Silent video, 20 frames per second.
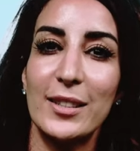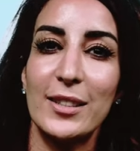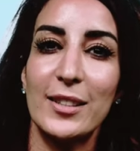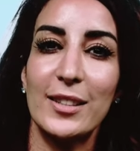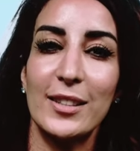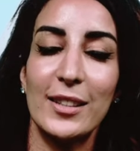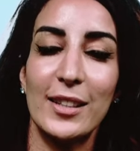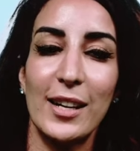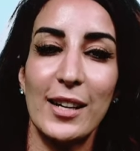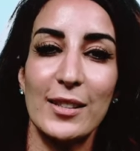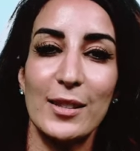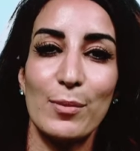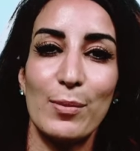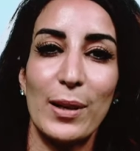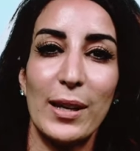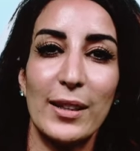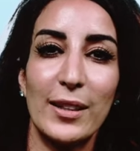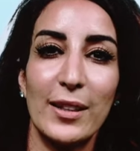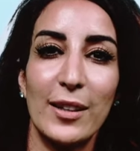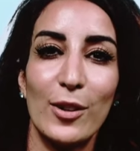in
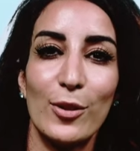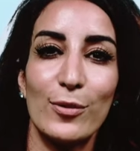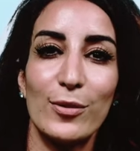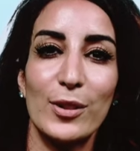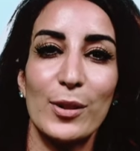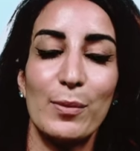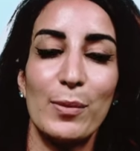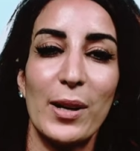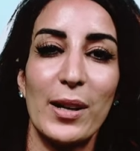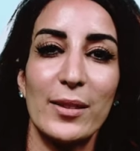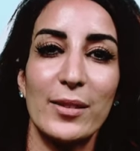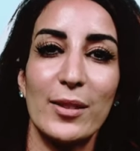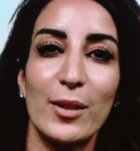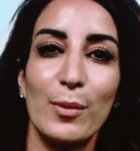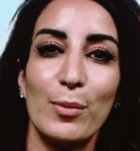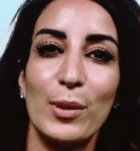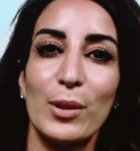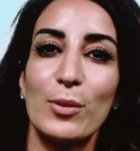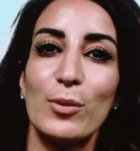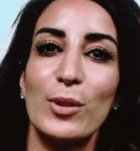Casablanca over the past
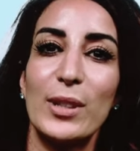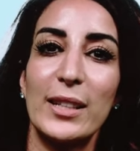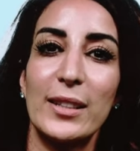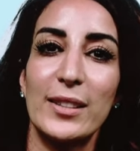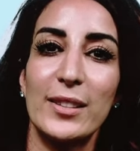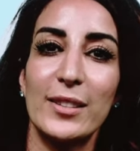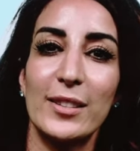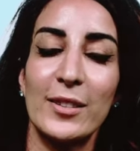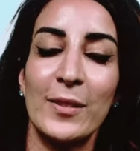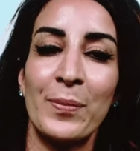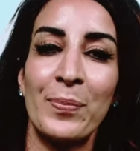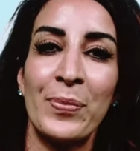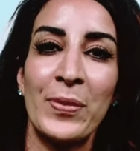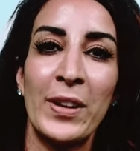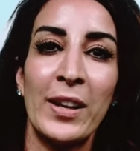couple of weeks.